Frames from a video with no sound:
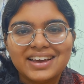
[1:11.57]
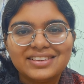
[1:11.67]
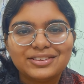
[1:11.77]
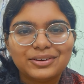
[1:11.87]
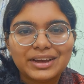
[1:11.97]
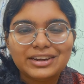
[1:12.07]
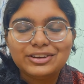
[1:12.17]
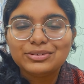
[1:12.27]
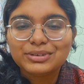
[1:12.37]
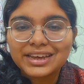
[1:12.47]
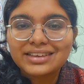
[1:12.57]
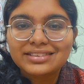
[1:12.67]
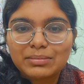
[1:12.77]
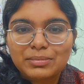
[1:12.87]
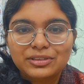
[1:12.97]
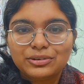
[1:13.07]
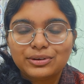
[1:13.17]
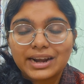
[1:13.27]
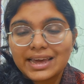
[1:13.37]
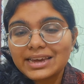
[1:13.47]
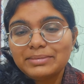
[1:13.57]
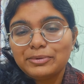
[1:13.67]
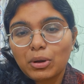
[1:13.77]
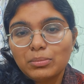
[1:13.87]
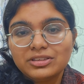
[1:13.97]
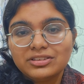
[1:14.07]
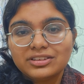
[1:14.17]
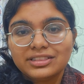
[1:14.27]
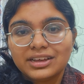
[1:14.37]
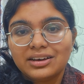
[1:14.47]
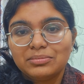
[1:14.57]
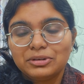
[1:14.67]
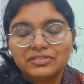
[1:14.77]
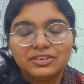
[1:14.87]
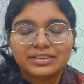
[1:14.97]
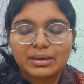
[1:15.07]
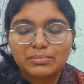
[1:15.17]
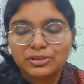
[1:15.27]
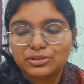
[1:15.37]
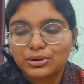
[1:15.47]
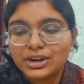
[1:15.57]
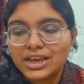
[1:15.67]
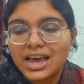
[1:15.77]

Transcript: So, in today's episode, like I promised in the previous episode,